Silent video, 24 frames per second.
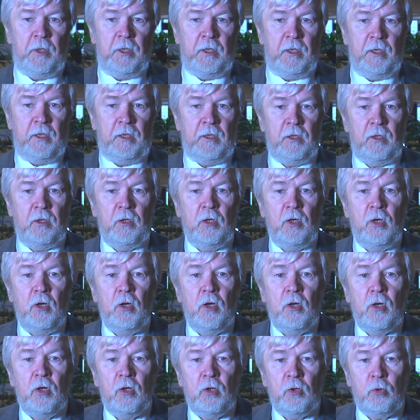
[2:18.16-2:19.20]
are
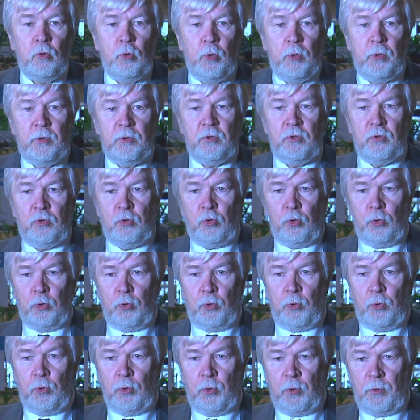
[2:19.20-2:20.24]
going
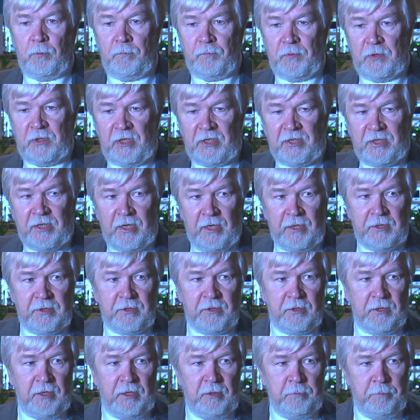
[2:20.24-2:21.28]
to discuss
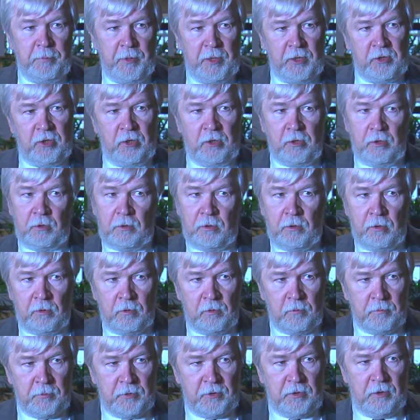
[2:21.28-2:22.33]
in practical
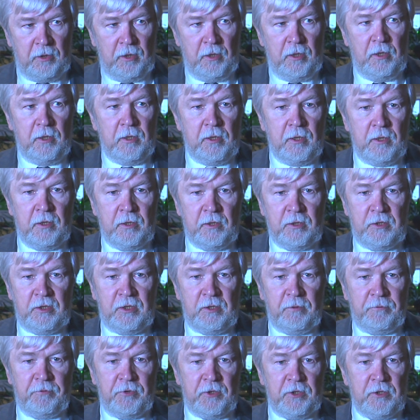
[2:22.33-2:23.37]
terms uh,
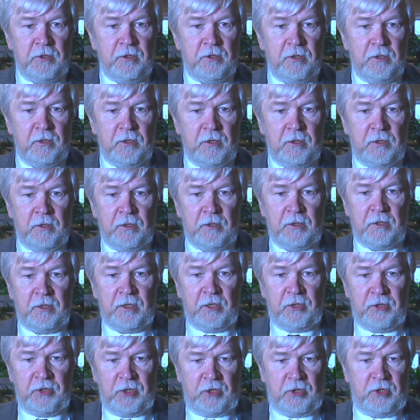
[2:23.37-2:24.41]
different uh,
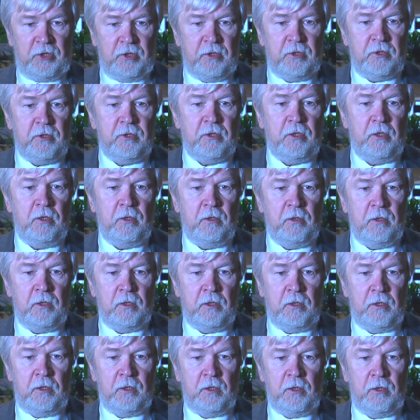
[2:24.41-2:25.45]
directions uh,
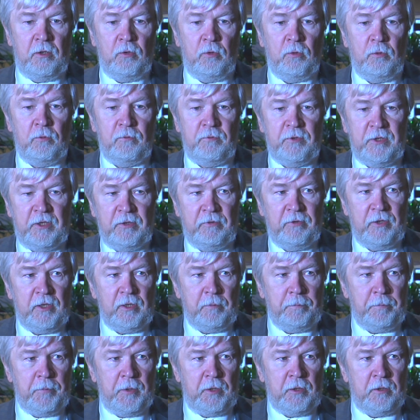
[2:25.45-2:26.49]
of the
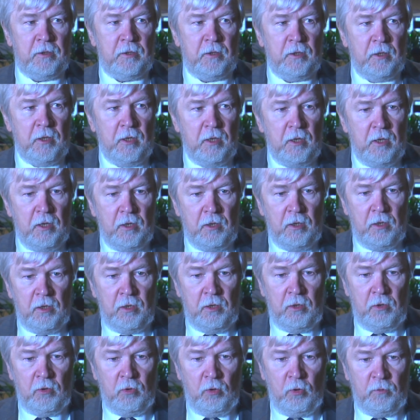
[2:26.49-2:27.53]
development uh,
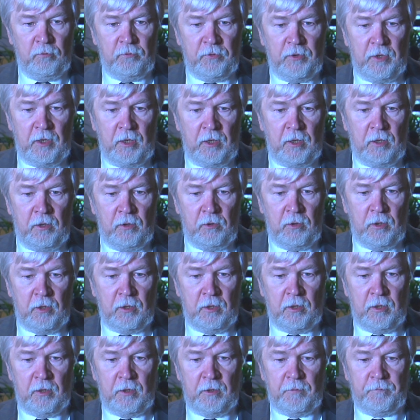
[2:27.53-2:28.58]
of
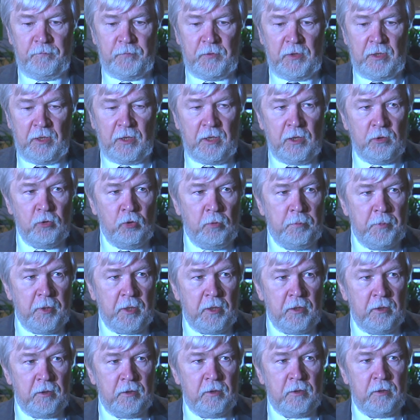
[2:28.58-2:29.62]
our economic
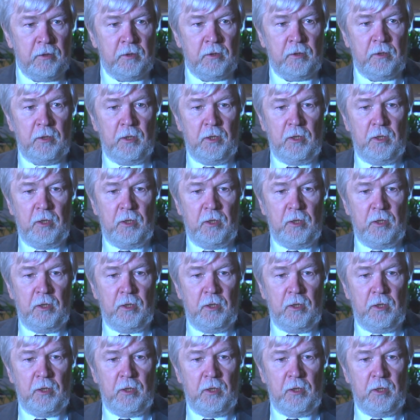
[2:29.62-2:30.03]
uh,